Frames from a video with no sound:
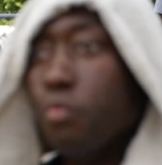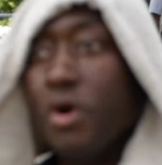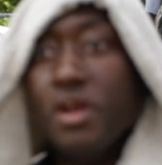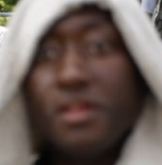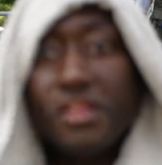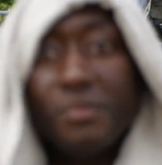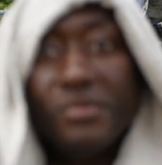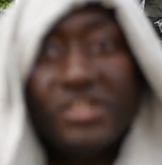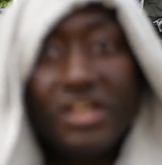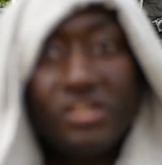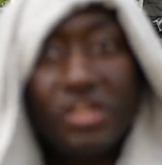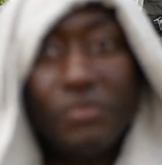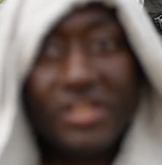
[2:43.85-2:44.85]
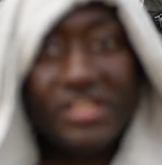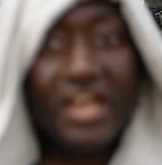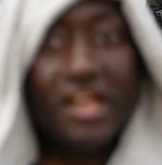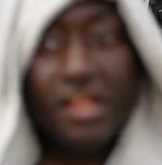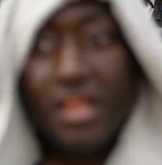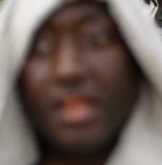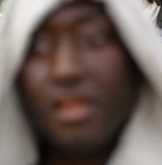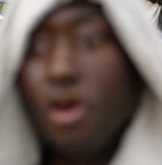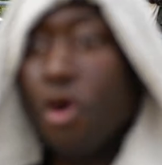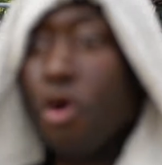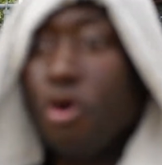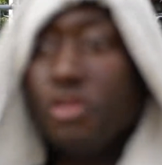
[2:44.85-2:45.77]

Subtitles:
one of them is out there retaliating.